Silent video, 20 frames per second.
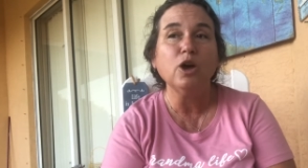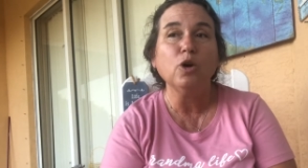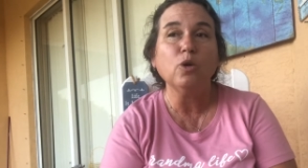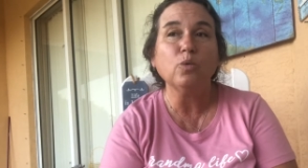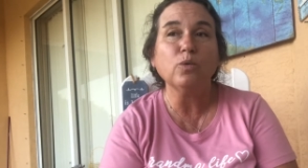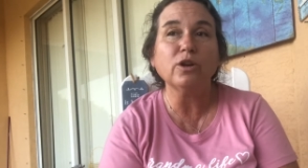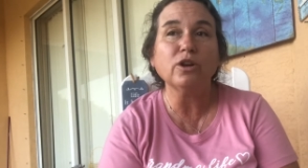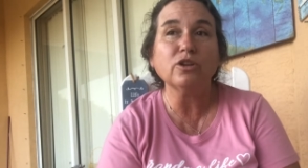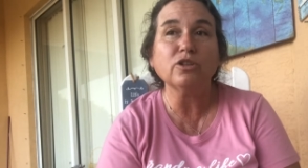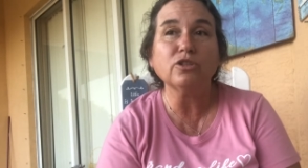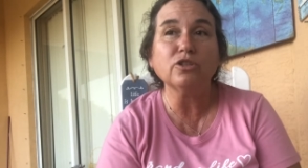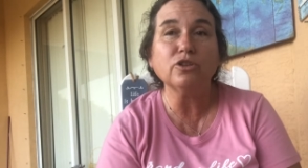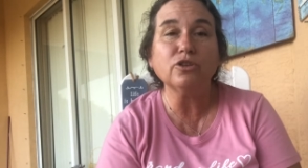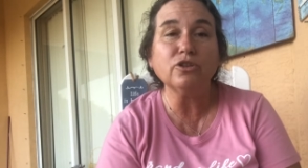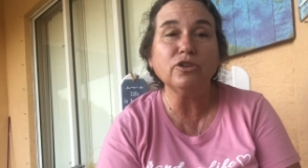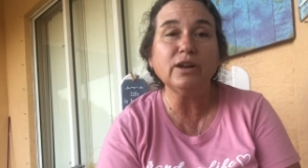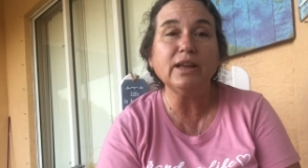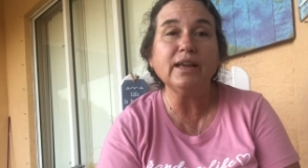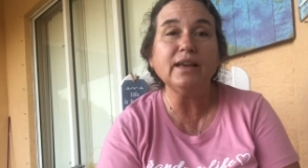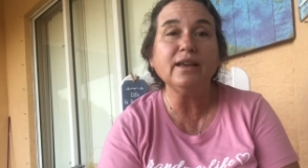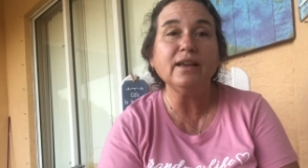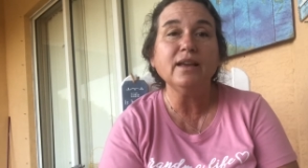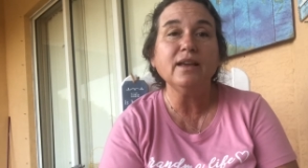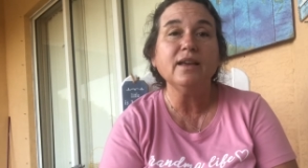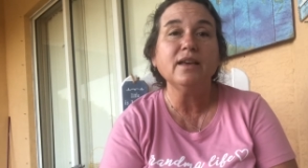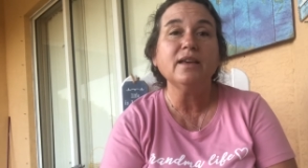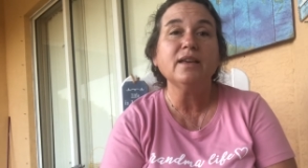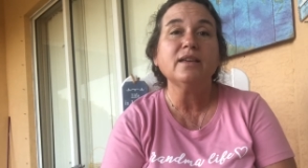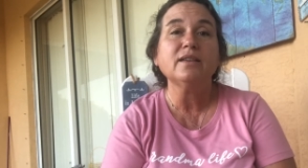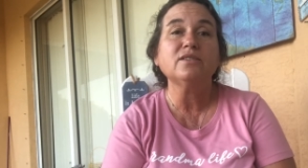We are learning
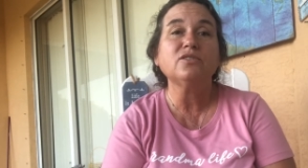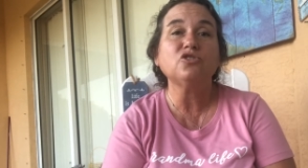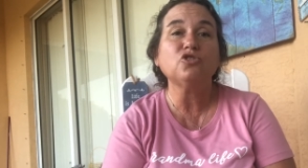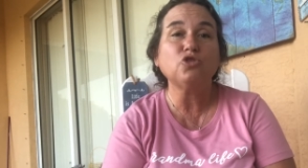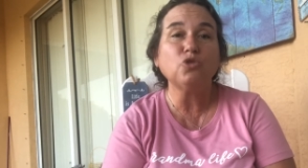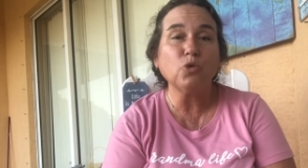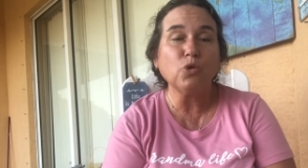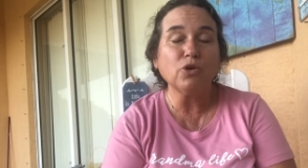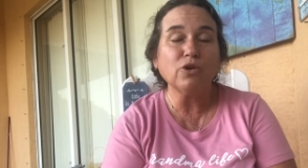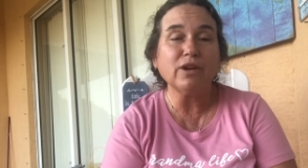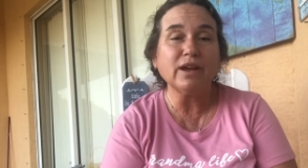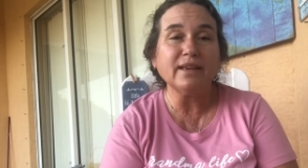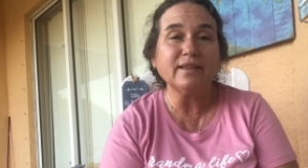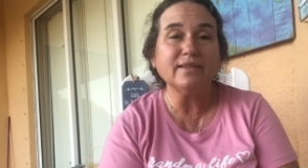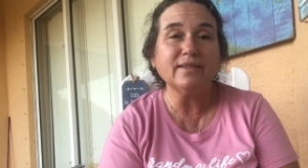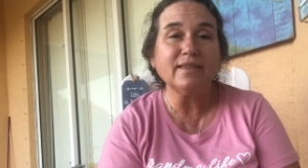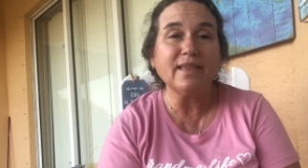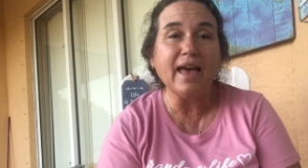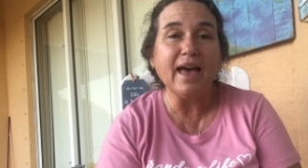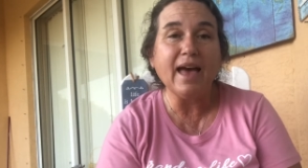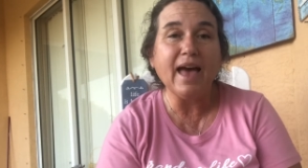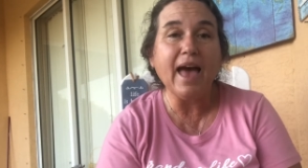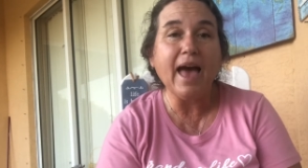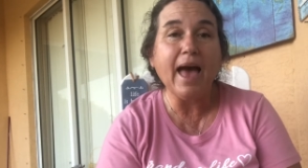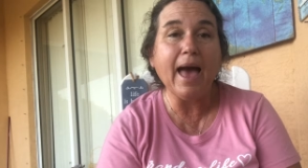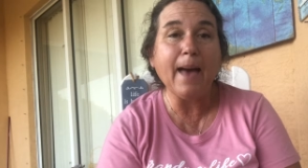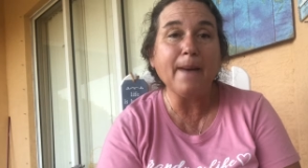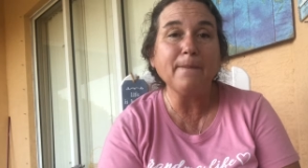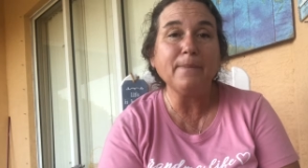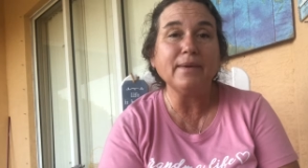stories that
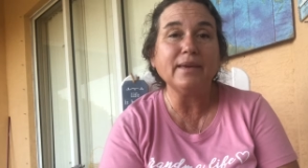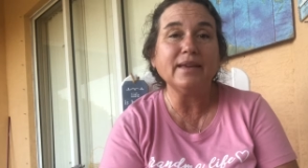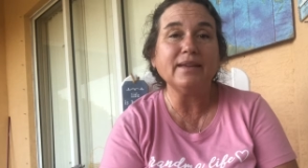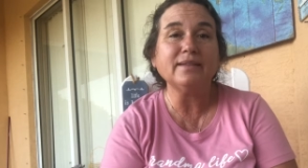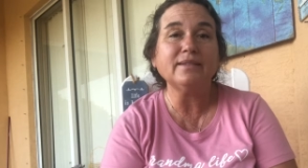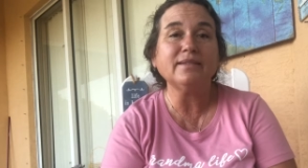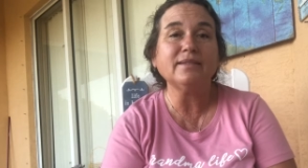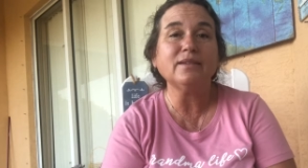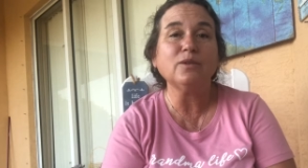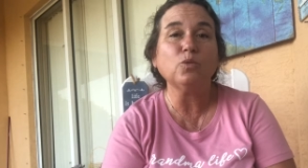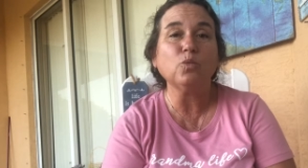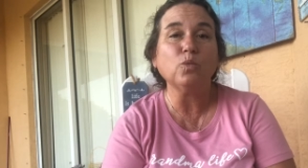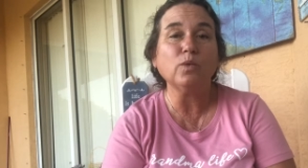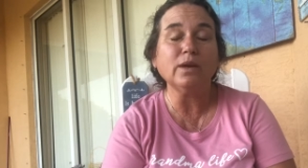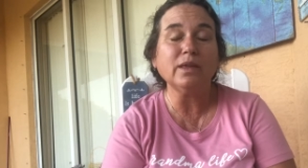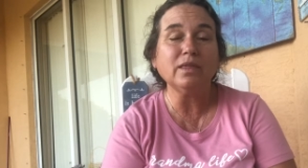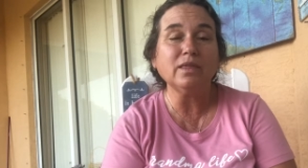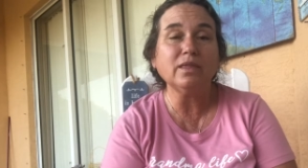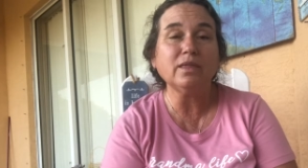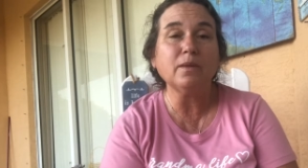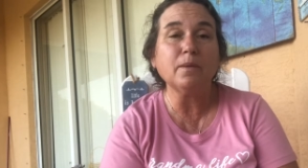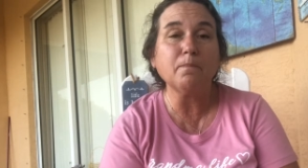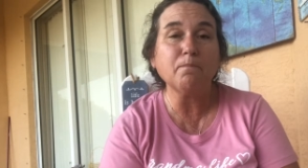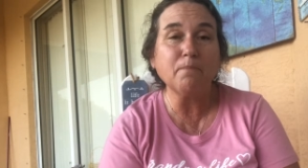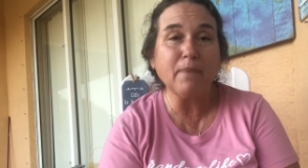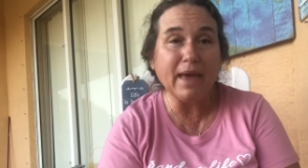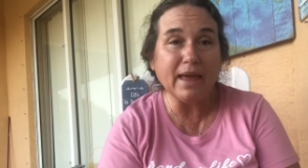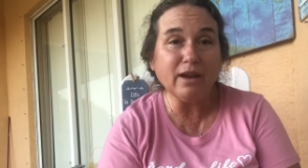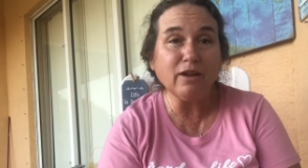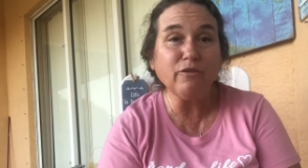happened with
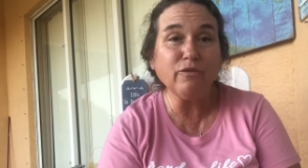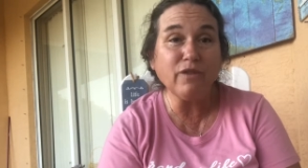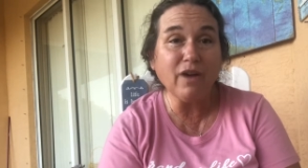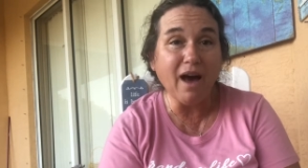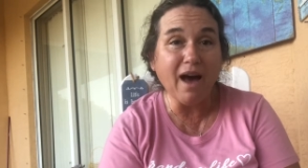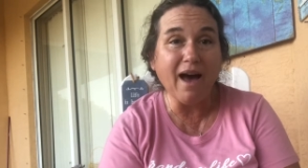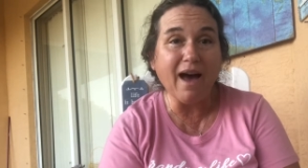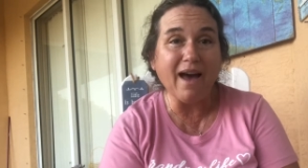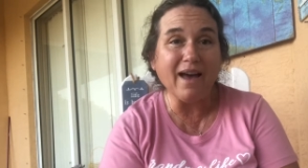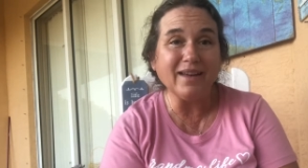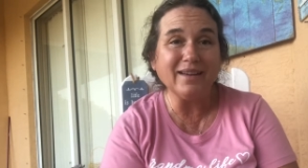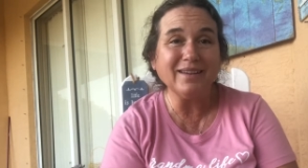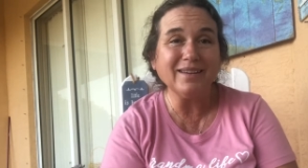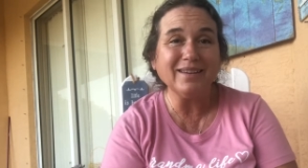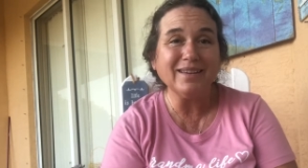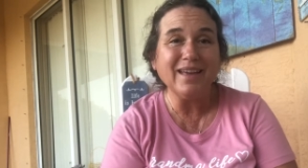men of God,